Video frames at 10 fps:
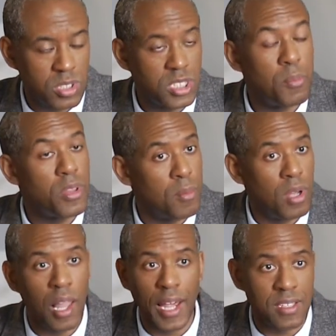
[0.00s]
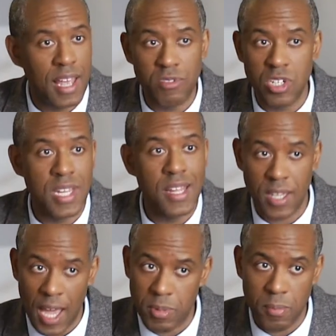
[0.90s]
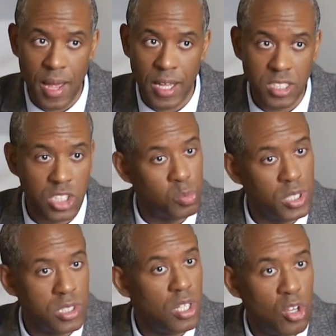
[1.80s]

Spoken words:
Some of them are likely to have genetic abnormalities which